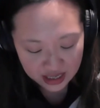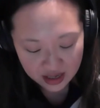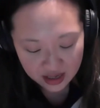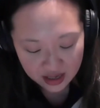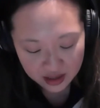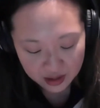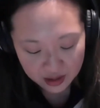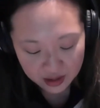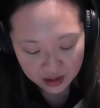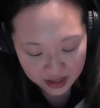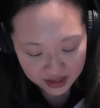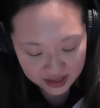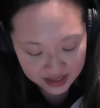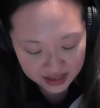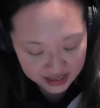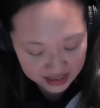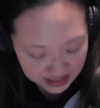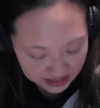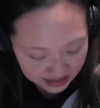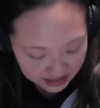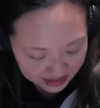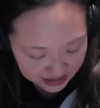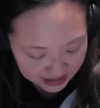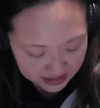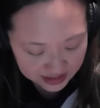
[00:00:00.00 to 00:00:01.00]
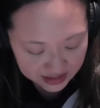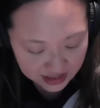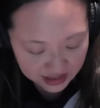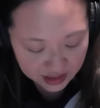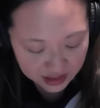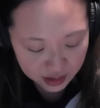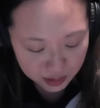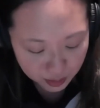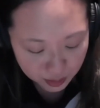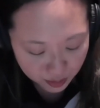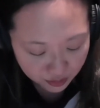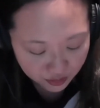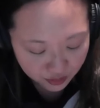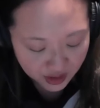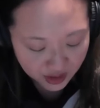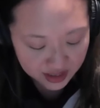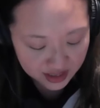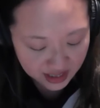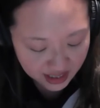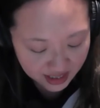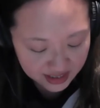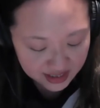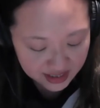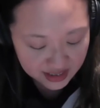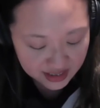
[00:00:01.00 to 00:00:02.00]
amongst teens and to
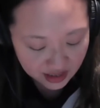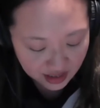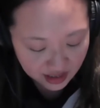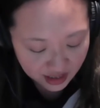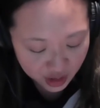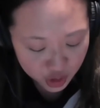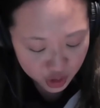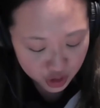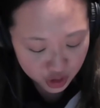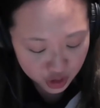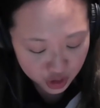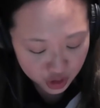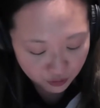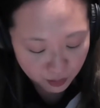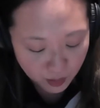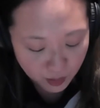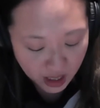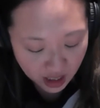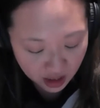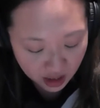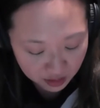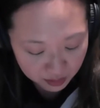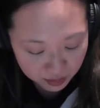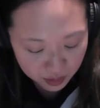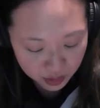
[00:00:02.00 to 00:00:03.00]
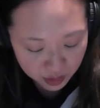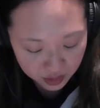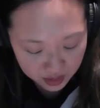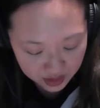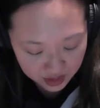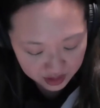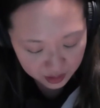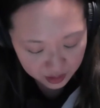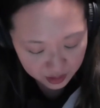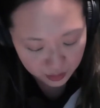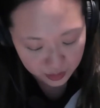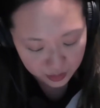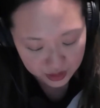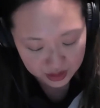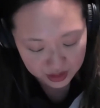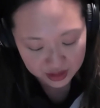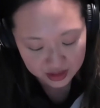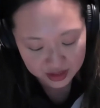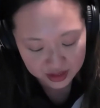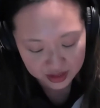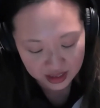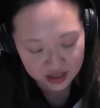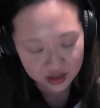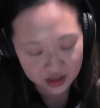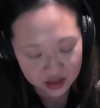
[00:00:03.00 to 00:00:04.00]
prevent escalation of mild mood
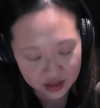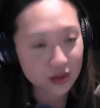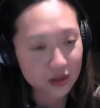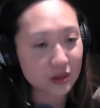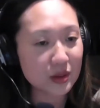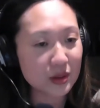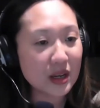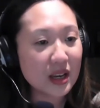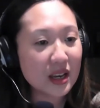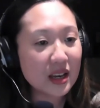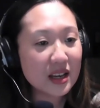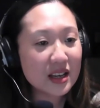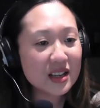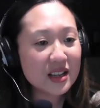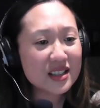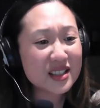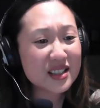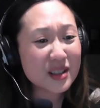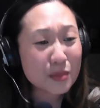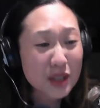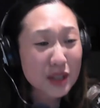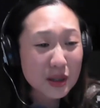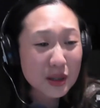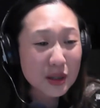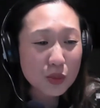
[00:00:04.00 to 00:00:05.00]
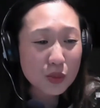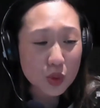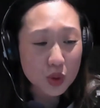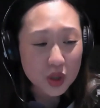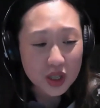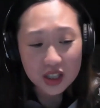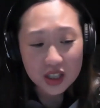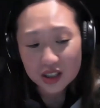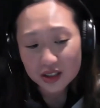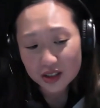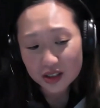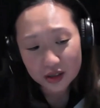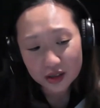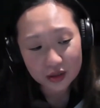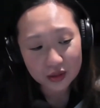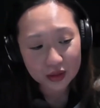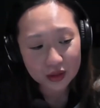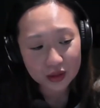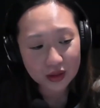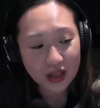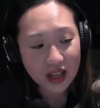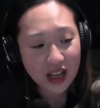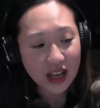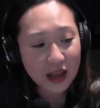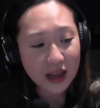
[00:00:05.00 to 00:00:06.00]
disorders into something more
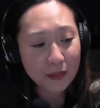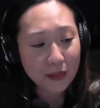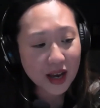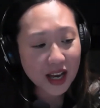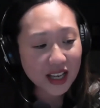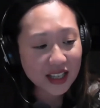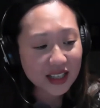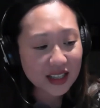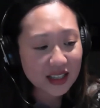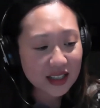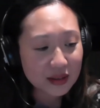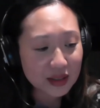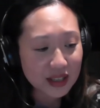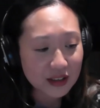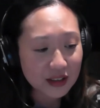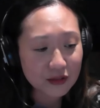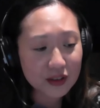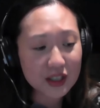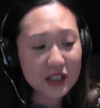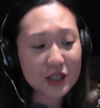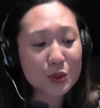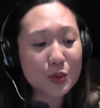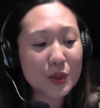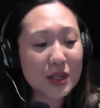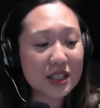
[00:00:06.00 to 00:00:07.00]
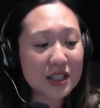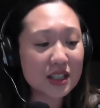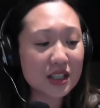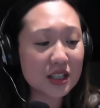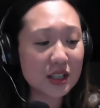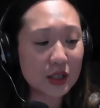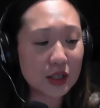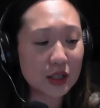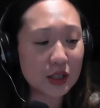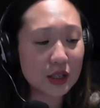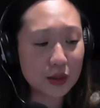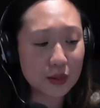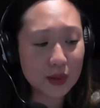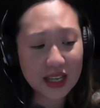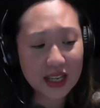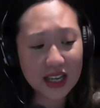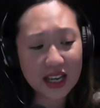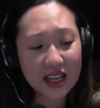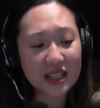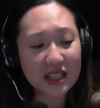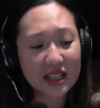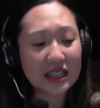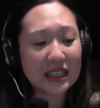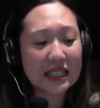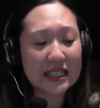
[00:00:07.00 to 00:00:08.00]
clinical? I might give this one to you
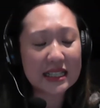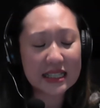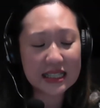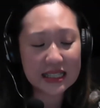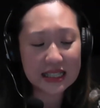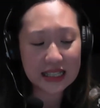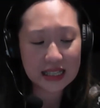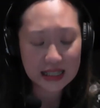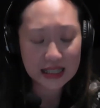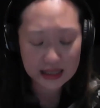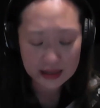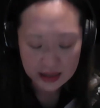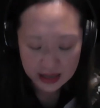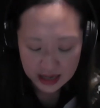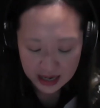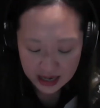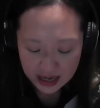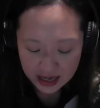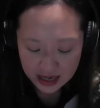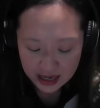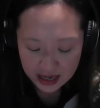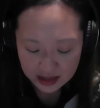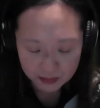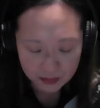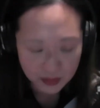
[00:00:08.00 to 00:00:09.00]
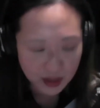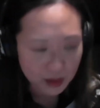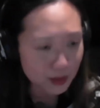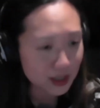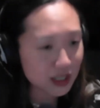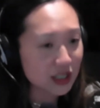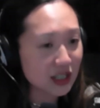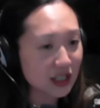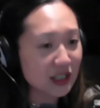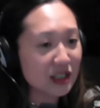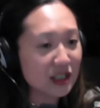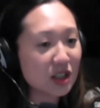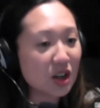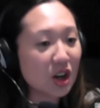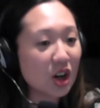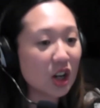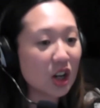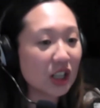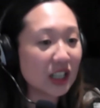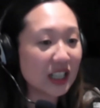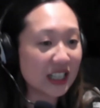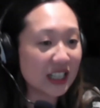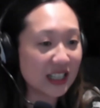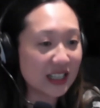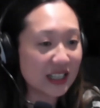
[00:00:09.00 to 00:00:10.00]
again, Lindsay, and then maybe turn to
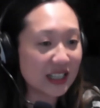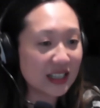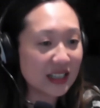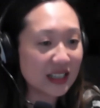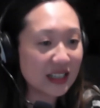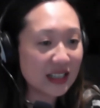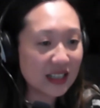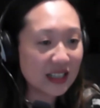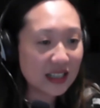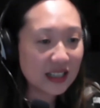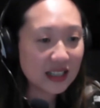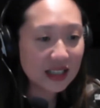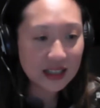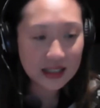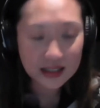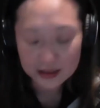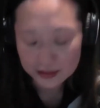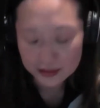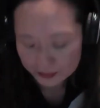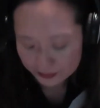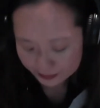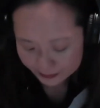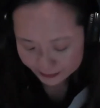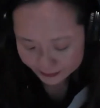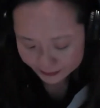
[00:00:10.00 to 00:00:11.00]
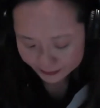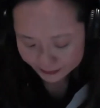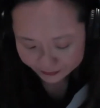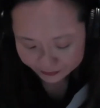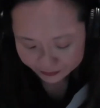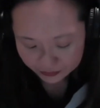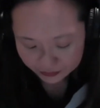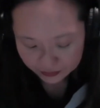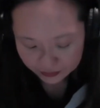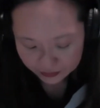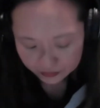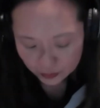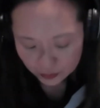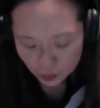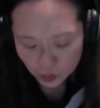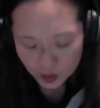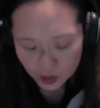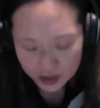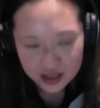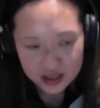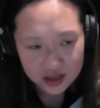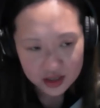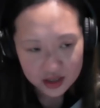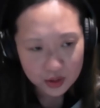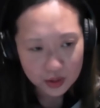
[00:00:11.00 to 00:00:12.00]
Holly. What
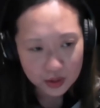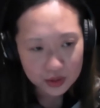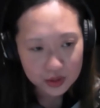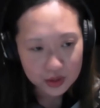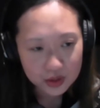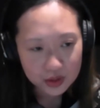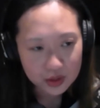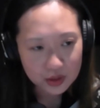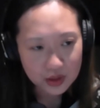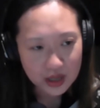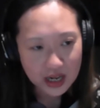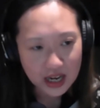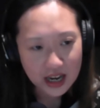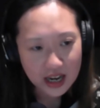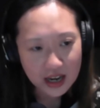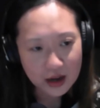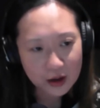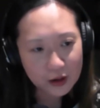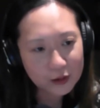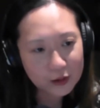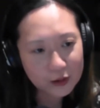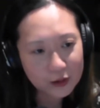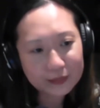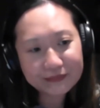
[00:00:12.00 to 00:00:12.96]
can schools do now?